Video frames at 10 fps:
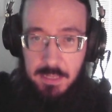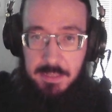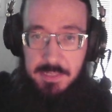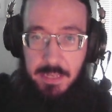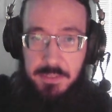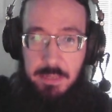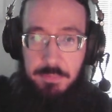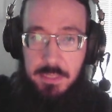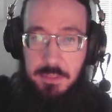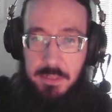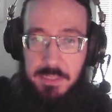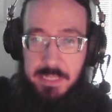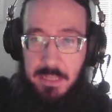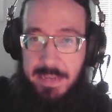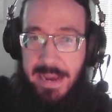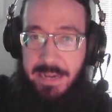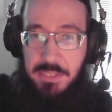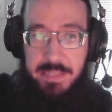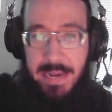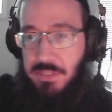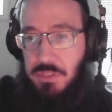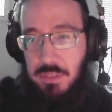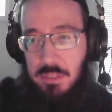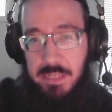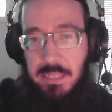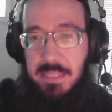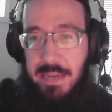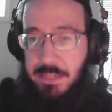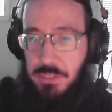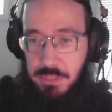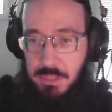sell something, you can sell the axe. Selling the axe is going